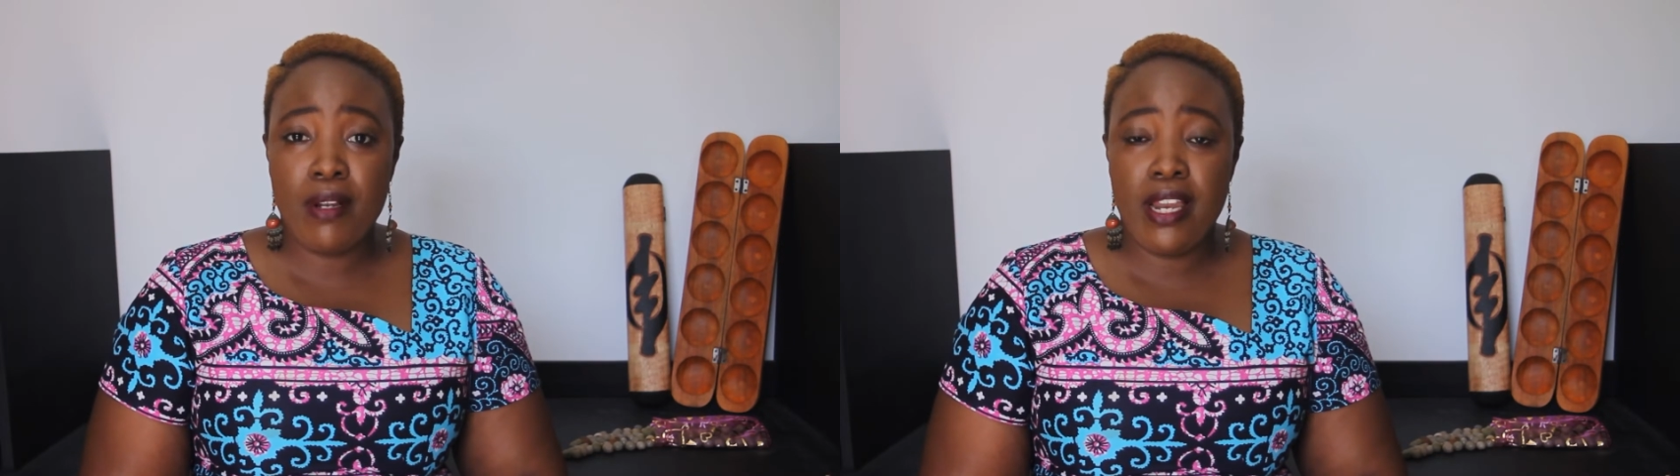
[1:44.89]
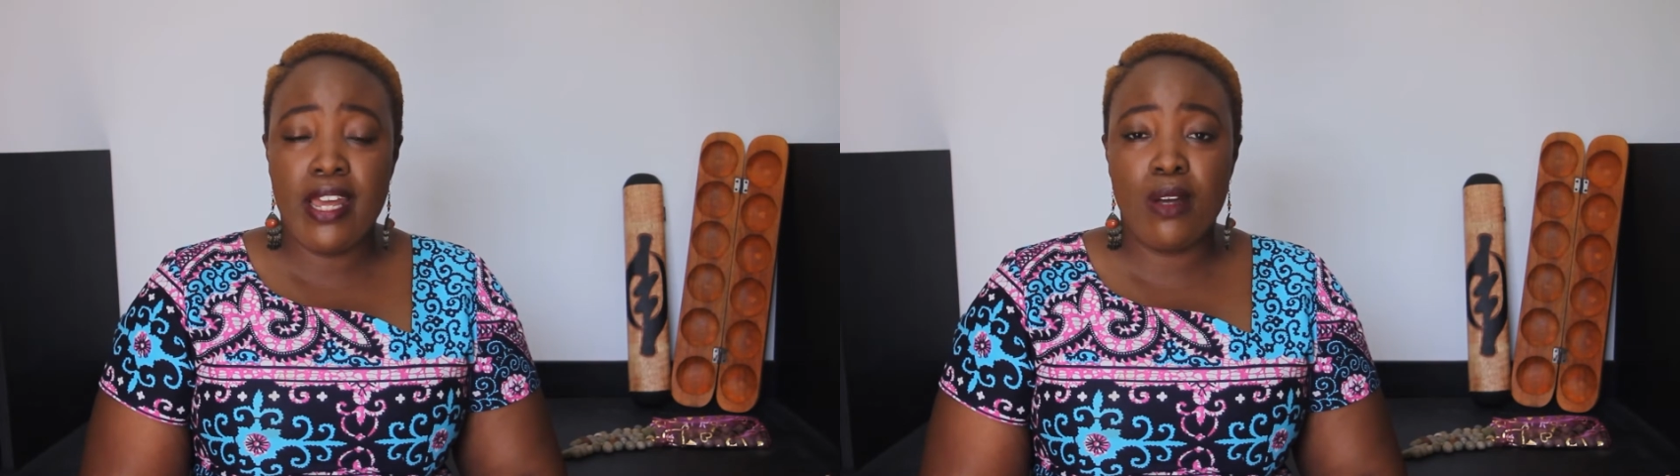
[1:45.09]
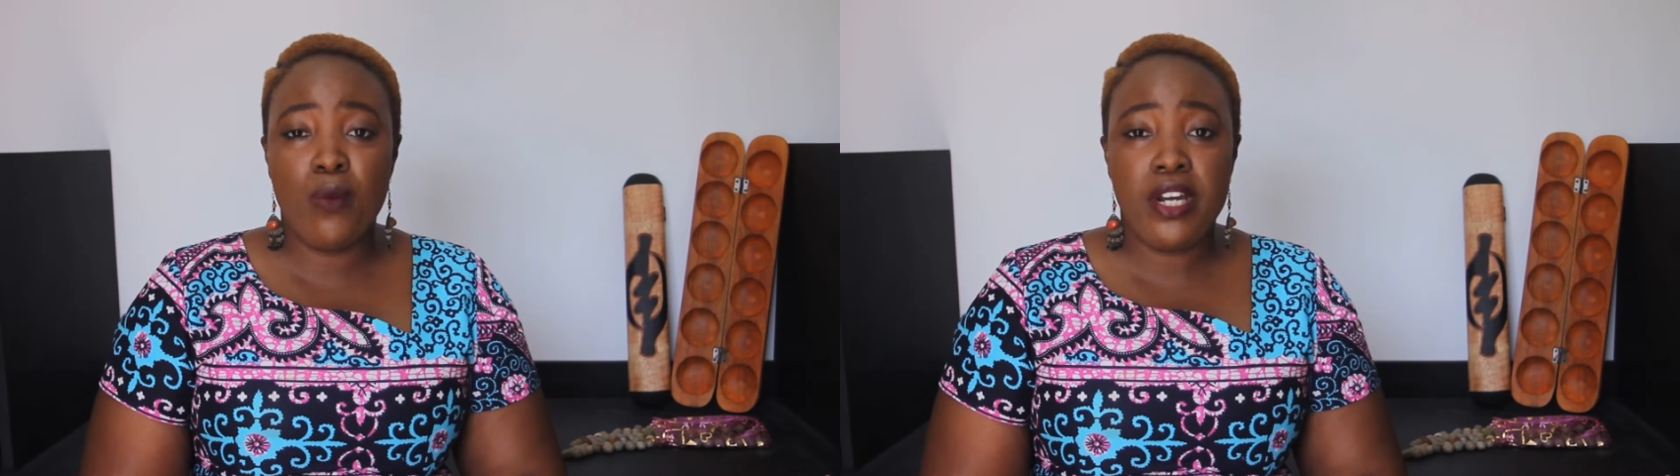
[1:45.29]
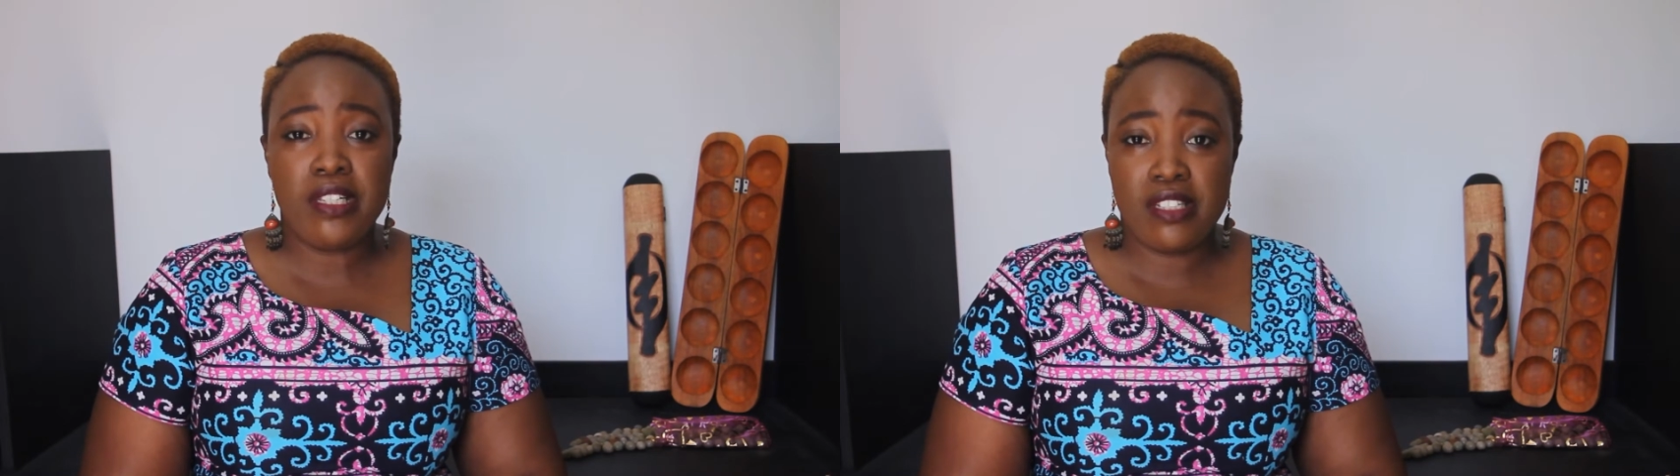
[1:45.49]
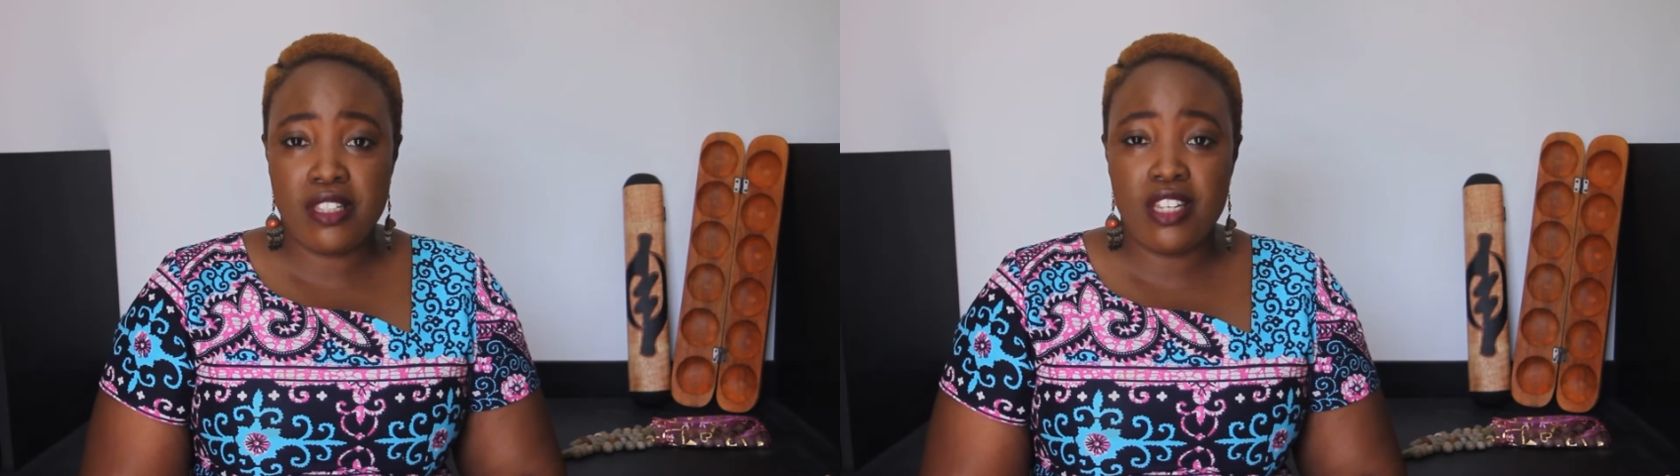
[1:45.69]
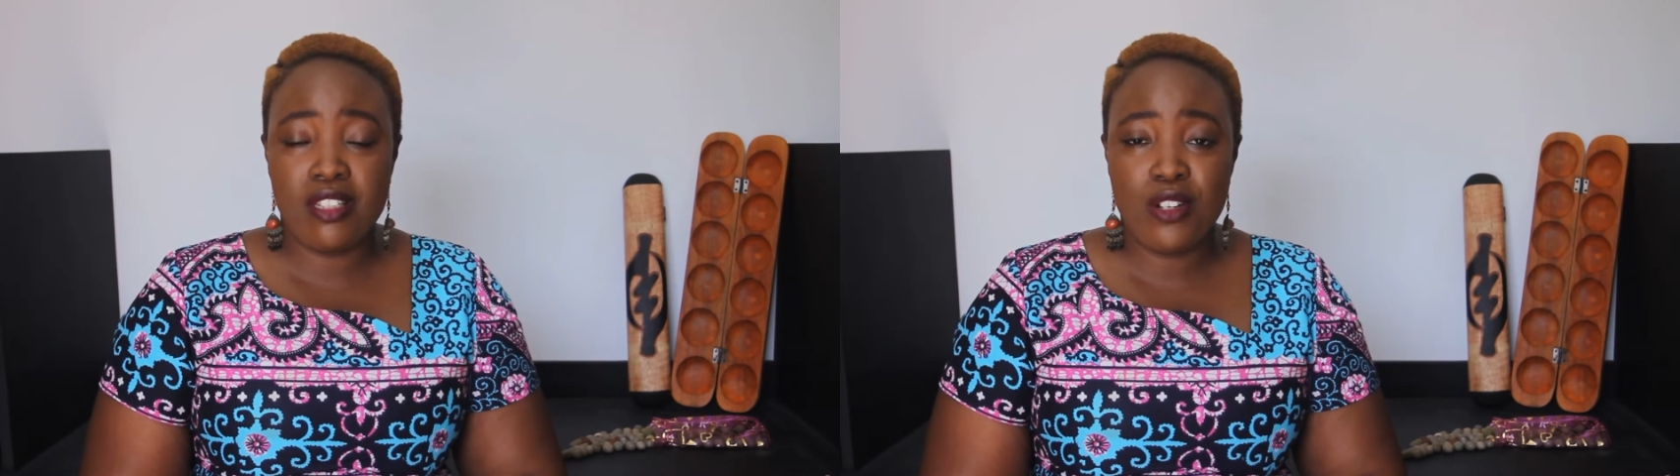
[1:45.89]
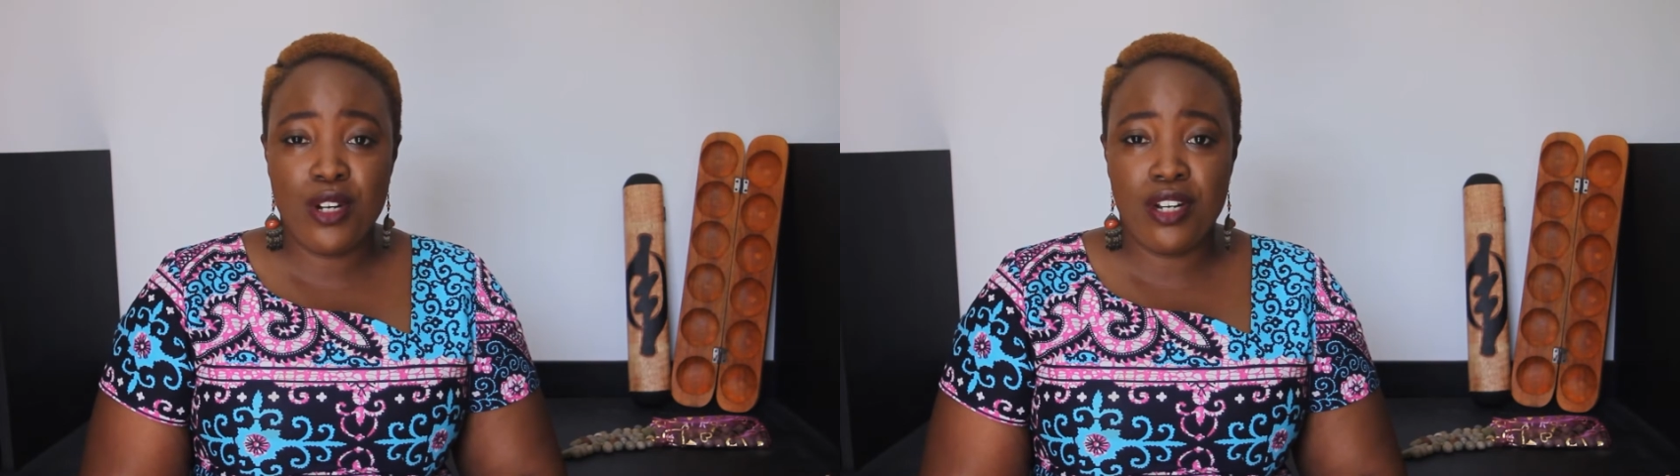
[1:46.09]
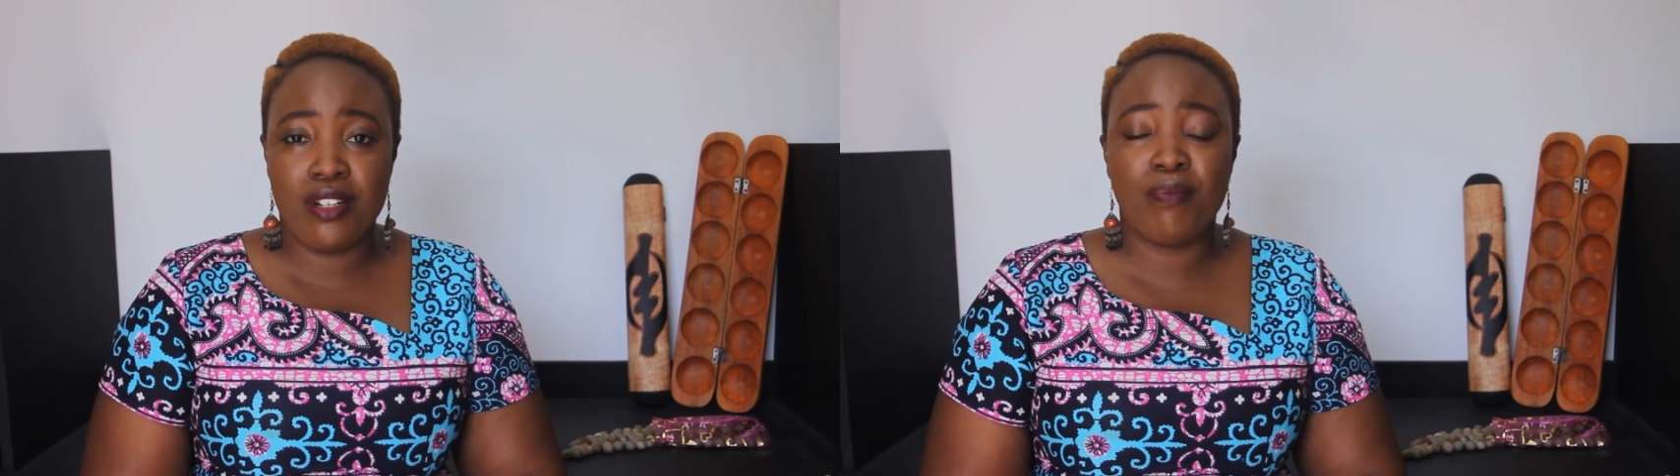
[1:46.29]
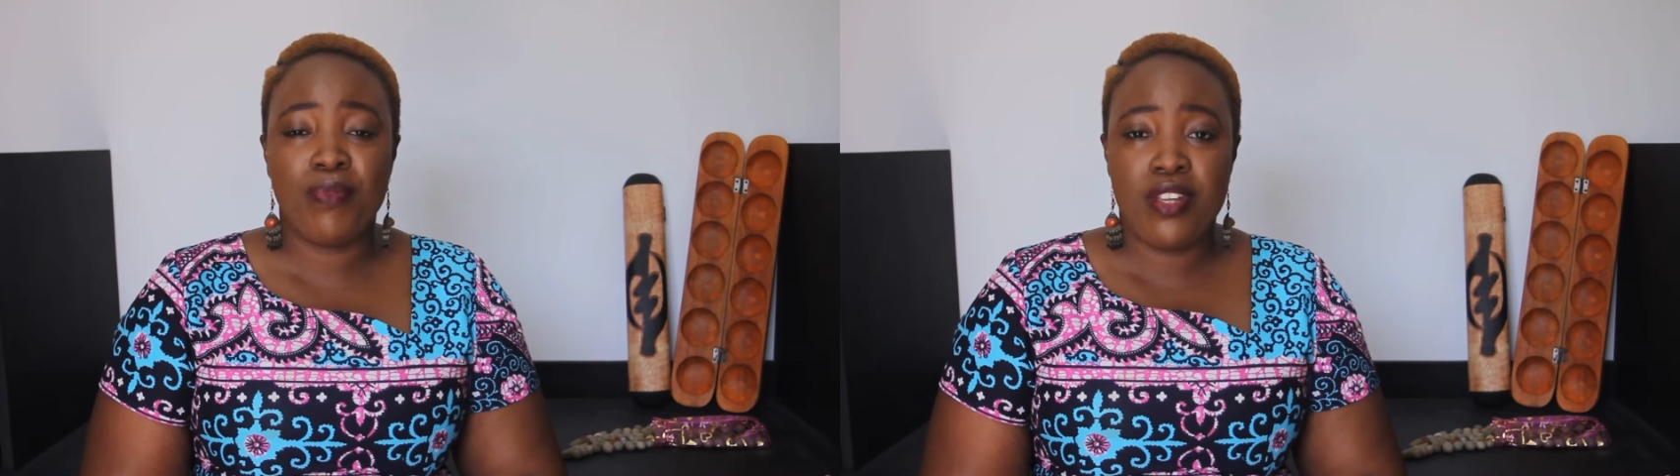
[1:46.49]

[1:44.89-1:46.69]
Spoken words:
play when it is their turn.